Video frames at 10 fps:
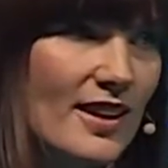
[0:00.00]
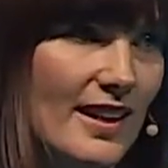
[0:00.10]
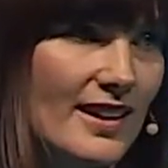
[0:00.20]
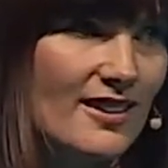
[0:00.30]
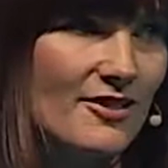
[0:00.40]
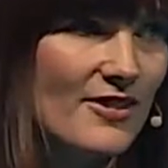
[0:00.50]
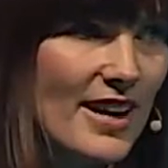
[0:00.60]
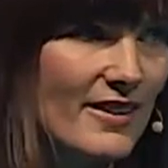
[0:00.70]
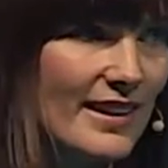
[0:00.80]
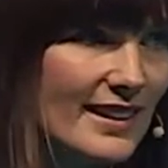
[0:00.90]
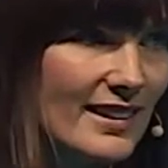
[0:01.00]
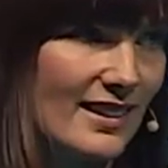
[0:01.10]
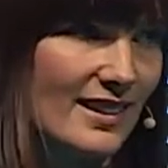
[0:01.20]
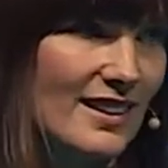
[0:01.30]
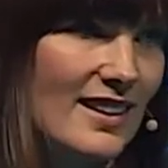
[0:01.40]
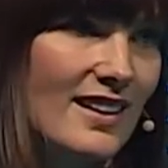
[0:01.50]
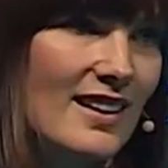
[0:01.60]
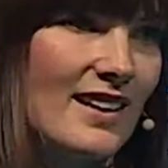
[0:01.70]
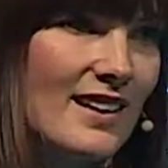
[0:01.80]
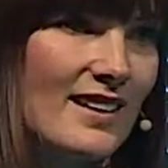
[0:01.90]
Like very little.
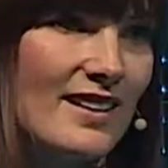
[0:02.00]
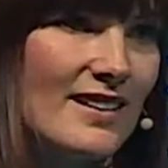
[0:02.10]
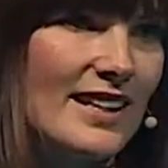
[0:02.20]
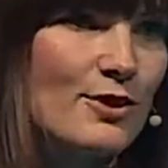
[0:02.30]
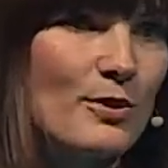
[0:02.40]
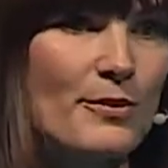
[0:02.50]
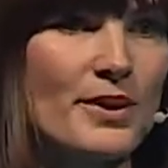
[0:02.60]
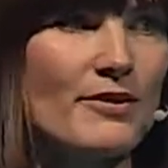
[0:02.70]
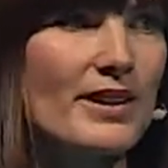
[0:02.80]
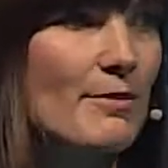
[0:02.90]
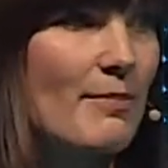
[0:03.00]
Uh, that's why we are really